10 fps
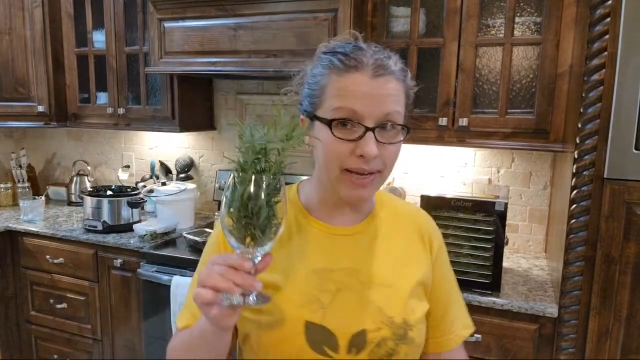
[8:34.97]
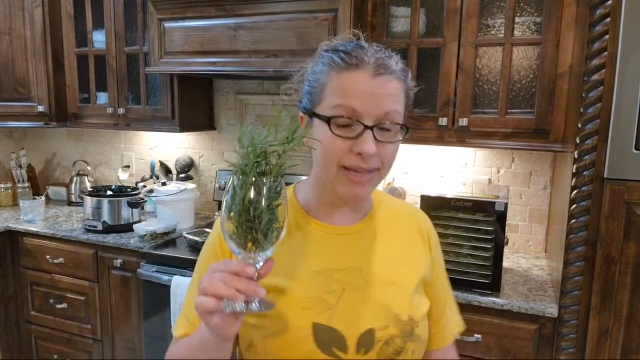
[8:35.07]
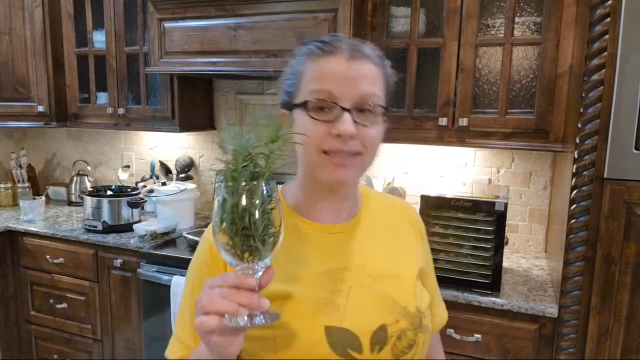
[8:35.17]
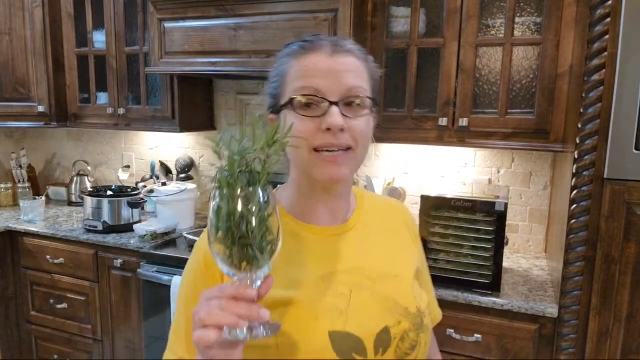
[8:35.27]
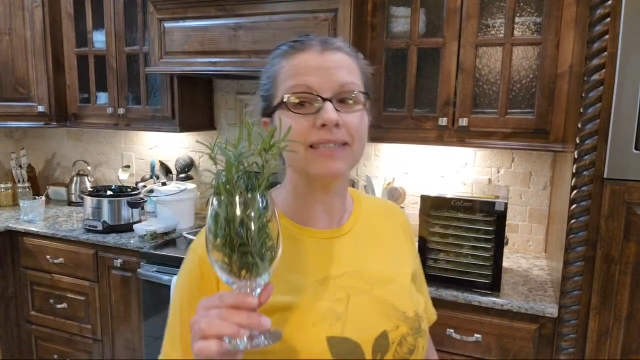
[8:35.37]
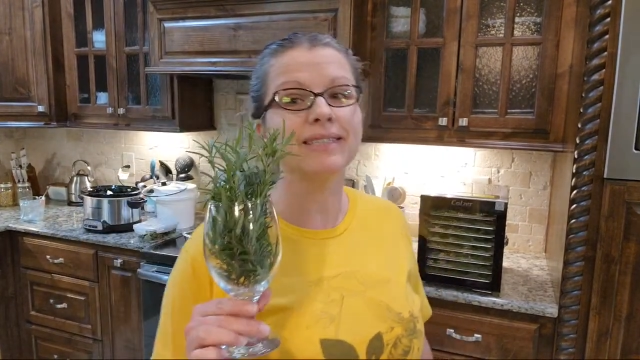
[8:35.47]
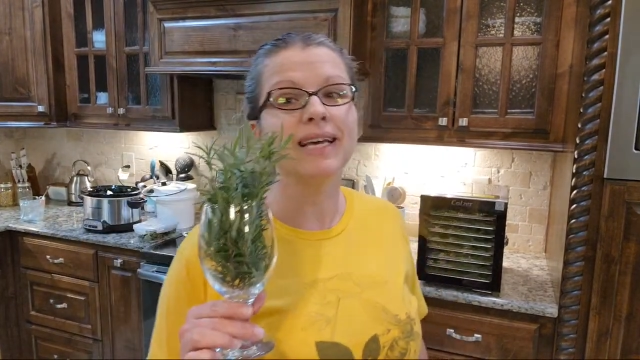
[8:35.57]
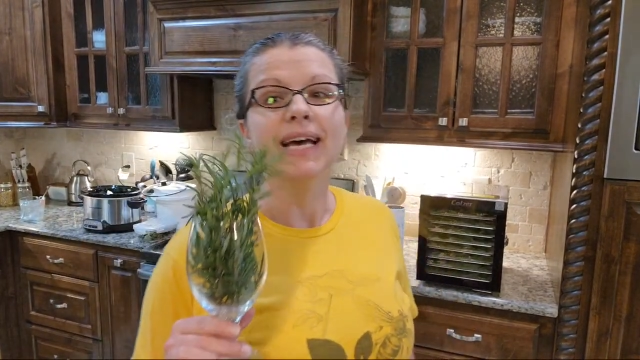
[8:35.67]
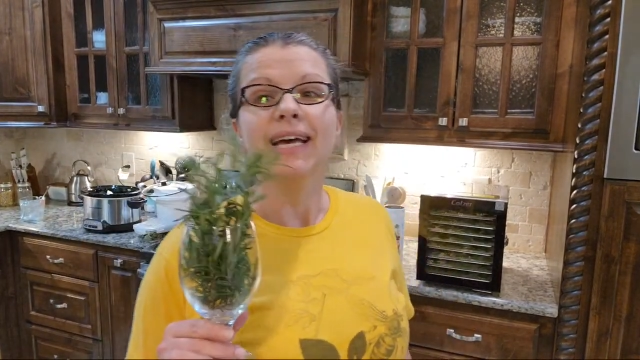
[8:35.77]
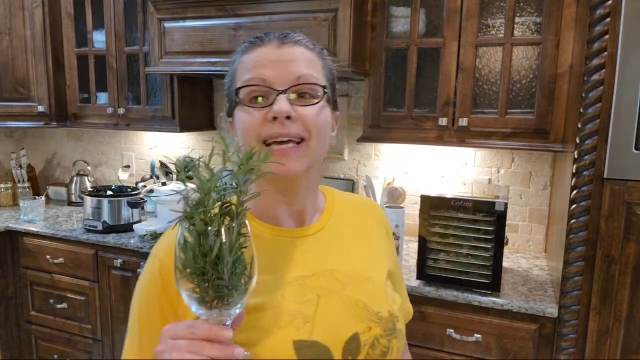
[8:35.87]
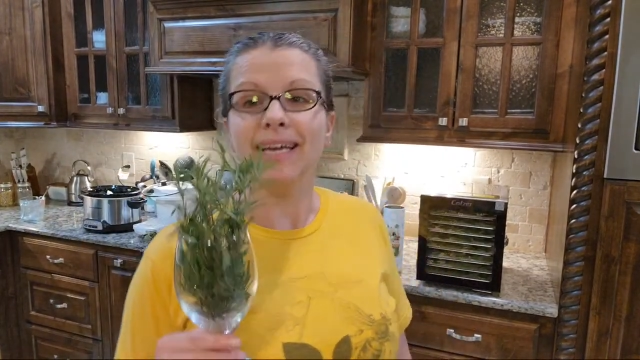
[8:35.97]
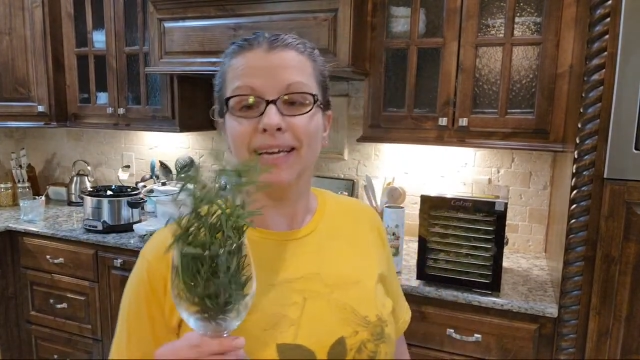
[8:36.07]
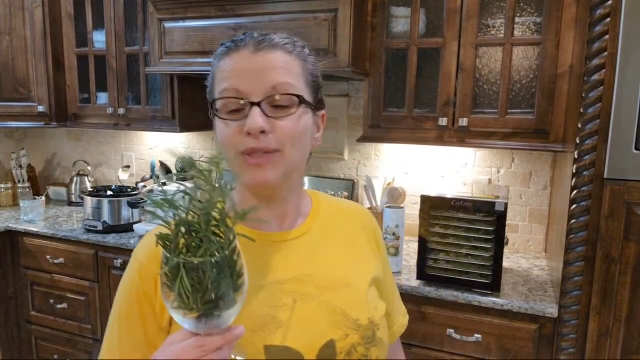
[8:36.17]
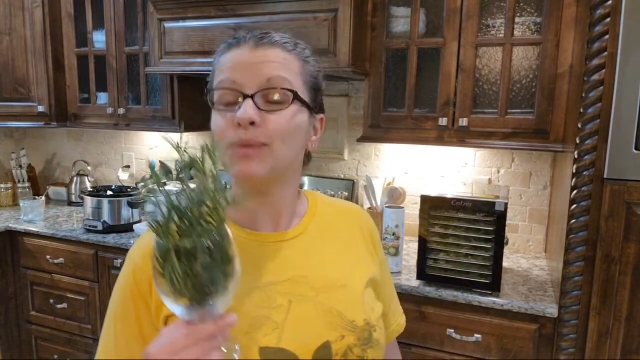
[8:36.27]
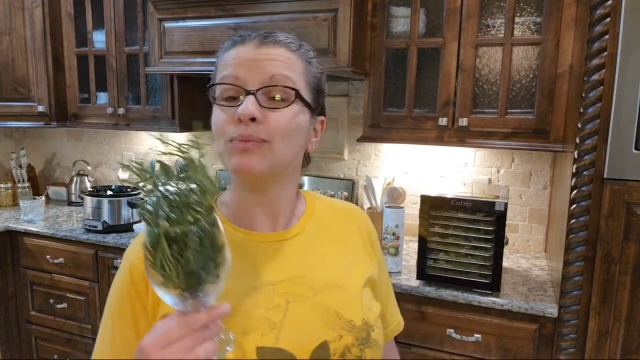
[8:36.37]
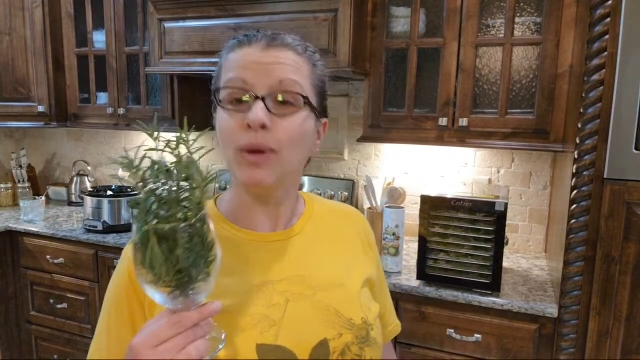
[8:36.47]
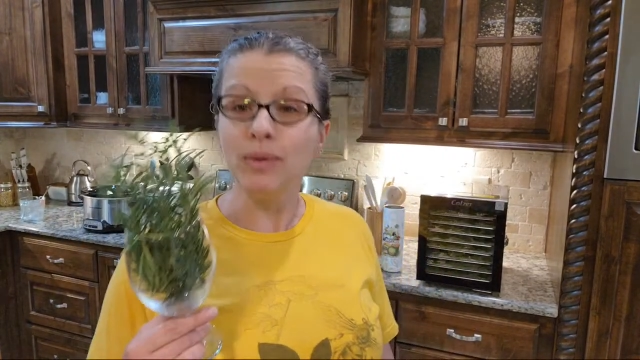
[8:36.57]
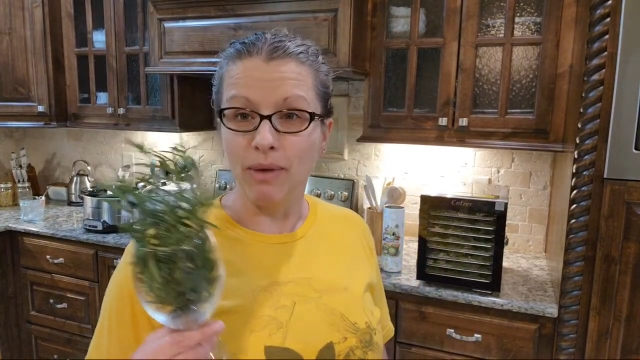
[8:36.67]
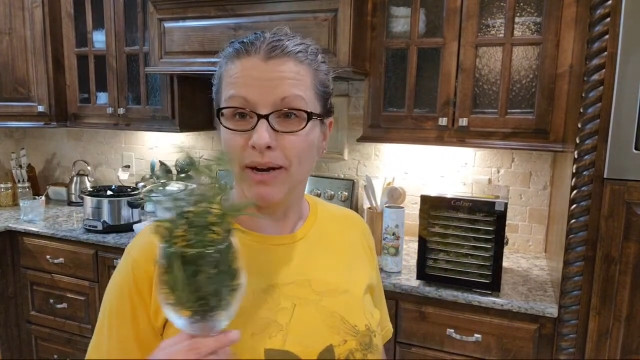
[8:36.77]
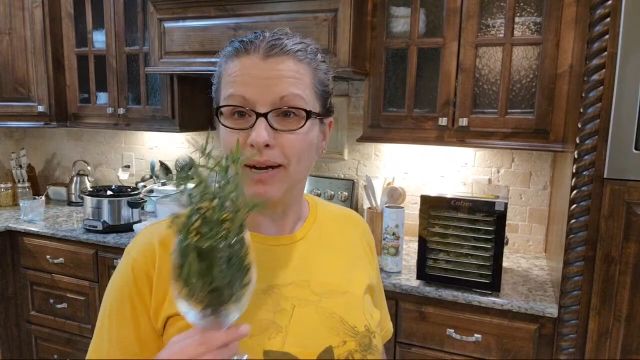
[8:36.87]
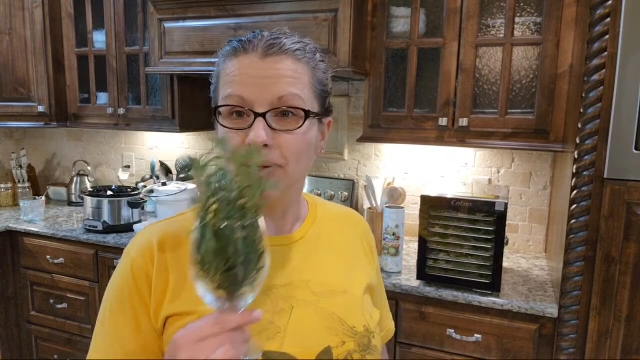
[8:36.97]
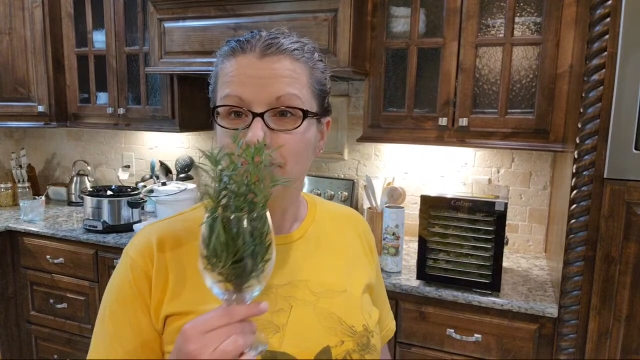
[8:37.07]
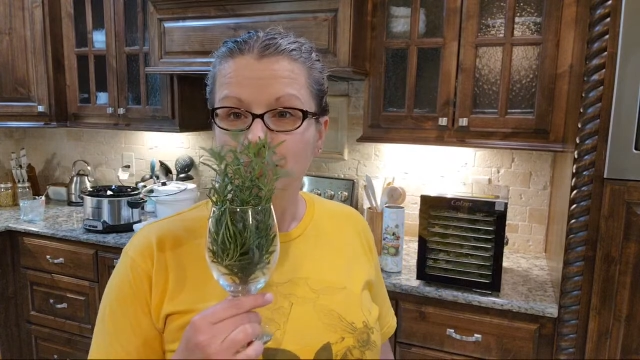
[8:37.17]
this, is rosemary.